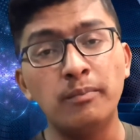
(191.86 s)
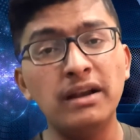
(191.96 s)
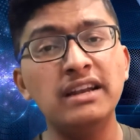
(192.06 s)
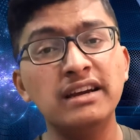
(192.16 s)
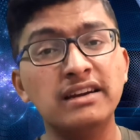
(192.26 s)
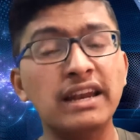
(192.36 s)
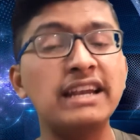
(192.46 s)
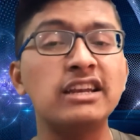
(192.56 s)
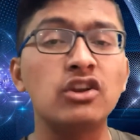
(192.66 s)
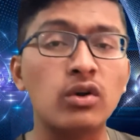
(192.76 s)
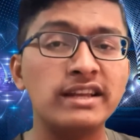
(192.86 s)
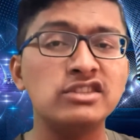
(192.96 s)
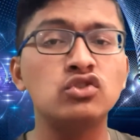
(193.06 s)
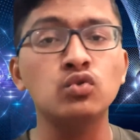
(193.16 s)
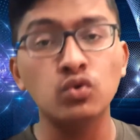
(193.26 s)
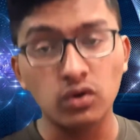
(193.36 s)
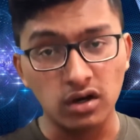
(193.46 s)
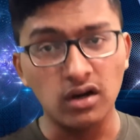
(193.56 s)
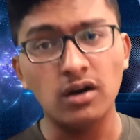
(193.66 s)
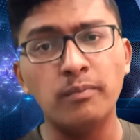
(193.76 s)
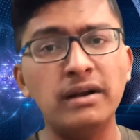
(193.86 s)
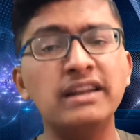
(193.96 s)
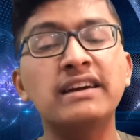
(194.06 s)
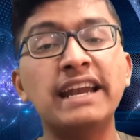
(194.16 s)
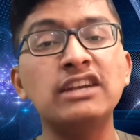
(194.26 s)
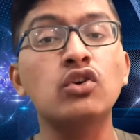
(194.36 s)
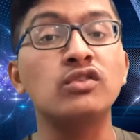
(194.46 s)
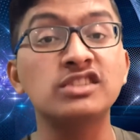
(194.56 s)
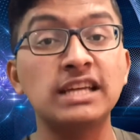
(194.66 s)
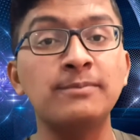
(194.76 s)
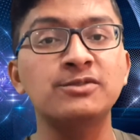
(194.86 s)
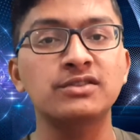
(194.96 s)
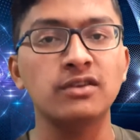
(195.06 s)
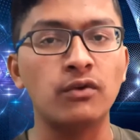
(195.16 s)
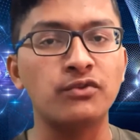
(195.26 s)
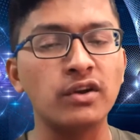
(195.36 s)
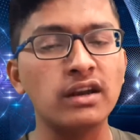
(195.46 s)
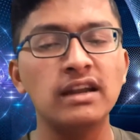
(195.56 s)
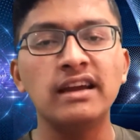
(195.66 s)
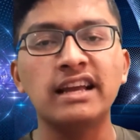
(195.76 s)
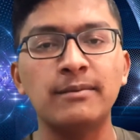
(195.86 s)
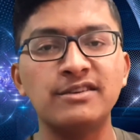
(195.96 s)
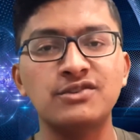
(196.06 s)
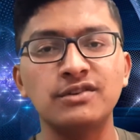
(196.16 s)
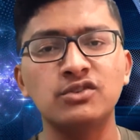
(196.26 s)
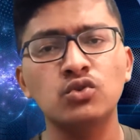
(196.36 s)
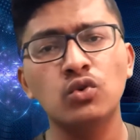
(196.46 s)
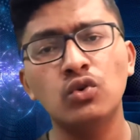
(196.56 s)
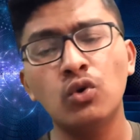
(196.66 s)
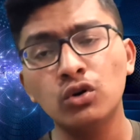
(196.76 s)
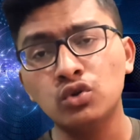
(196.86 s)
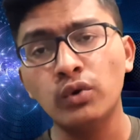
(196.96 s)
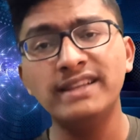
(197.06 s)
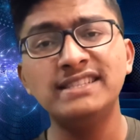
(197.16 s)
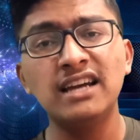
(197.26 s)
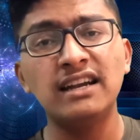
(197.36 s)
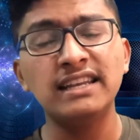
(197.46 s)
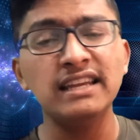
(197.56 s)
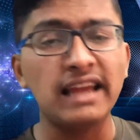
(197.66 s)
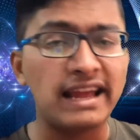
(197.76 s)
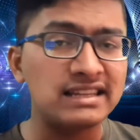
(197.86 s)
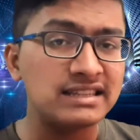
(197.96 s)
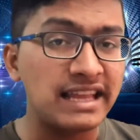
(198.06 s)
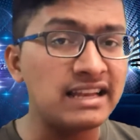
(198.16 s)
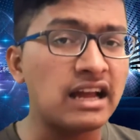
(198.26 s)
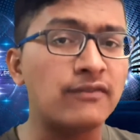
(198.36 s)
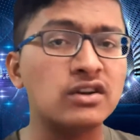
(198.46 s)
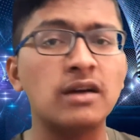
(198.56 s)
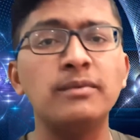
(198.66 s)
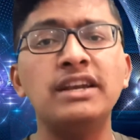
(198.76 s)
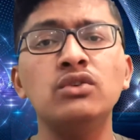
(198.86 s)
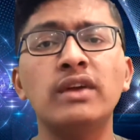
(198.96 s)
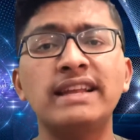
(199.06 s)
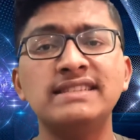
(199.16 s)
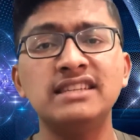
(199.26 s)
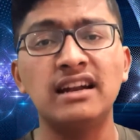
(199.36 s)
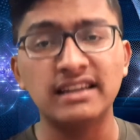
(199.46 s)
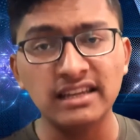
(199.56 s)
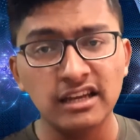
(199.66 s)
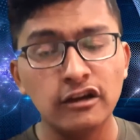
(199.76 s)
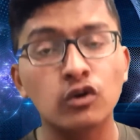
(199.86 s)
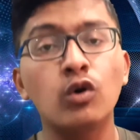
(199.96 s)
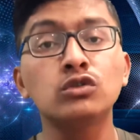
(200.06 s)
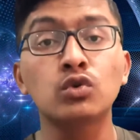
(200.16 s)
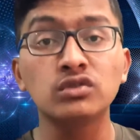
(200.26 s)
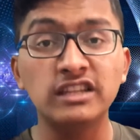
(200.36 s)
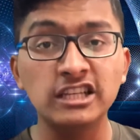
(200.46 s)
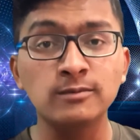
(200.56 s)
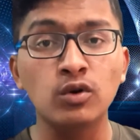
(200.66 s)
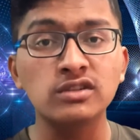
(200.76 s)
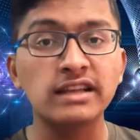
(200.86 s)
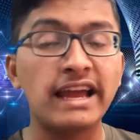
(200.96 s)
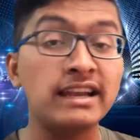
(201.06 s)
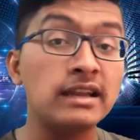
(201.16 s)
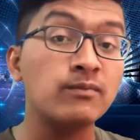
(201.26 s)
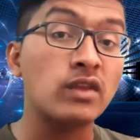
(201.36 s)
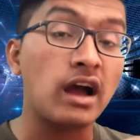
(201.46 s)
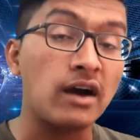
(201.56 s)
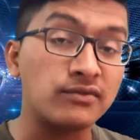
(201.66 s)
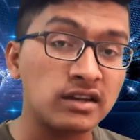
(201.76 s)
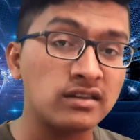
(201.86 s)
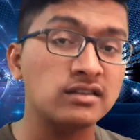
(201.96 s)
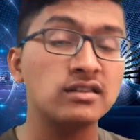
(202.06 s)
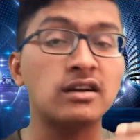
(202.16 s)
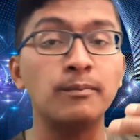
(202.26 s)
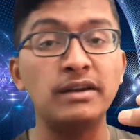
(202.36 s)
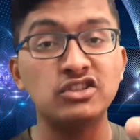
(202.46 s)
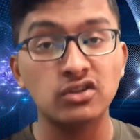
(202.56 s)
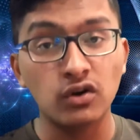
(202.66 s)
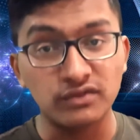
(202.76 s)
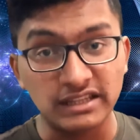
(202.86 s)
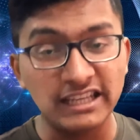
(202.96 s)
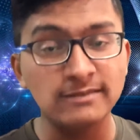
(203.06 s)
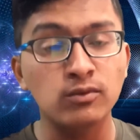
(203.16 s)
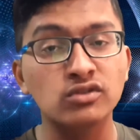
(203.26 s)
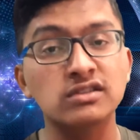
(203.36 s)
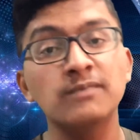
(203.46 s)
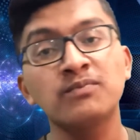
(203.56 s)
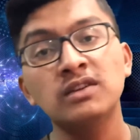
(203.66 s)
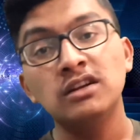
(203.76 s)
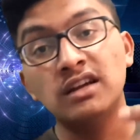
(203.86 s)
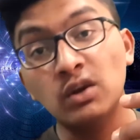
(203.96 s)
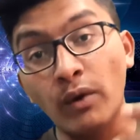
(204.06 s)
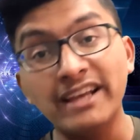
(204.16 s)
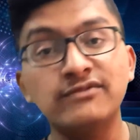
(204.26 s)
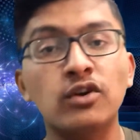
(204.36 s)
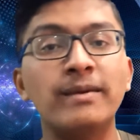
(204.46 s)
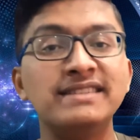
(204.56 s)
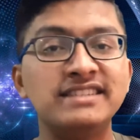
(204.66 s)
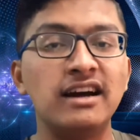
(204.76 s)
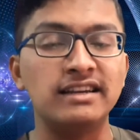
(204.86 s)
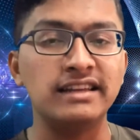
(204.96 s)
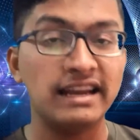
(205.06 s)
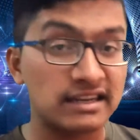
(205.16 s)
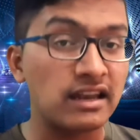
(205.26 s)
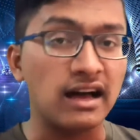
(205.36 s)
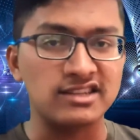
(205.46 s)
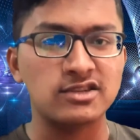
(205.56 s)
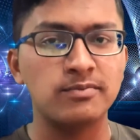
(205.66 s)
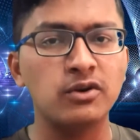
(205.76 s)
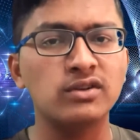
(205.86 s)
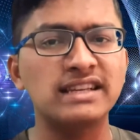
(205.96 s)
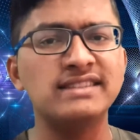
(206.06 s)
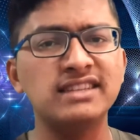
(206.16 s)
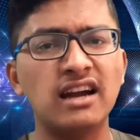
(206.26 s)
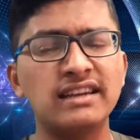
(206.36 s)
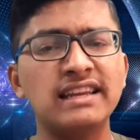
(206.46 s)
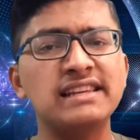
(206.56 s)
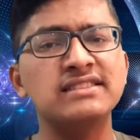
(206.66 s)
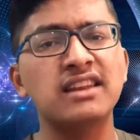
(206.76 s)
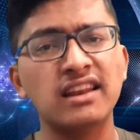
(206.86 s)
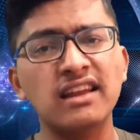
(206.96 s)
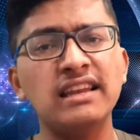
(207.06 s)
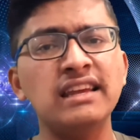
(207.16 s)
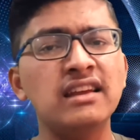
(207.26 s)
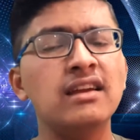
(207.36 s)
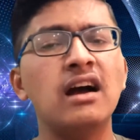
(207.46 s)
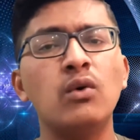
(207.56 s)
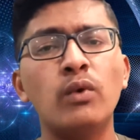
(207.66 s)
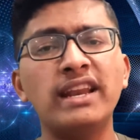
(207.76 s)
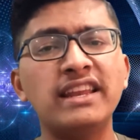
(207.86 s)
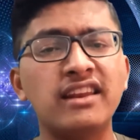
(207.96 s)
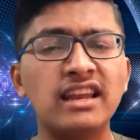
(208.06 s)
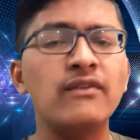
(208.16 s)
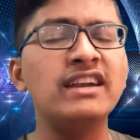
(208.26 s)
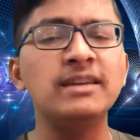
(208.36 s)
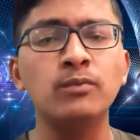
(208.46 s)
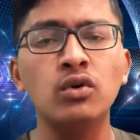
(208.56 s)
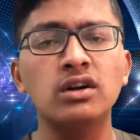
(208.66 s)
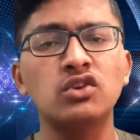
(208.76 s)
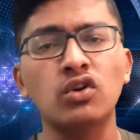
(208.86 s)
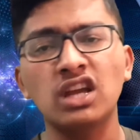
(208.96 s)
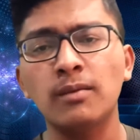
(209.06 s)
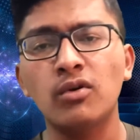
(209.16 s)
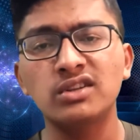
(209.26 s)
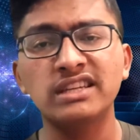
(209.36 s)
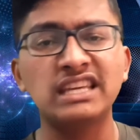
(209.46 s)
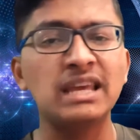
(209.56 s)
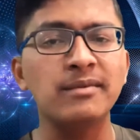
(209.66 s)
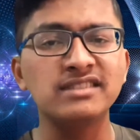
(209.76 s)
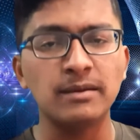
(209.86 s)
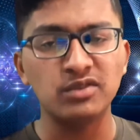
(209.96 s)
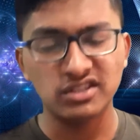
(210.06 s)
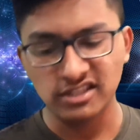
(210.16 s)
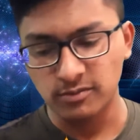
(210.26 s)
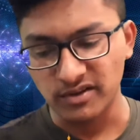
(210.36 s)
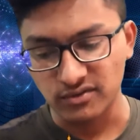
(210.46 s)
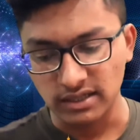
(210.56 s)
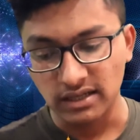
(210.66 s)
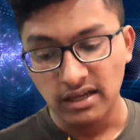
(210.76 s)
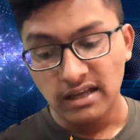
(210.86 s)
build a great knowledge, to build great concepts of your chemistry. So go through NCERT, and then after completing your NCERT, go through these books, and after the completion of these books, revise from NCERT at last, because NCERT is really a very relevant book talking about the KEAM examination especially.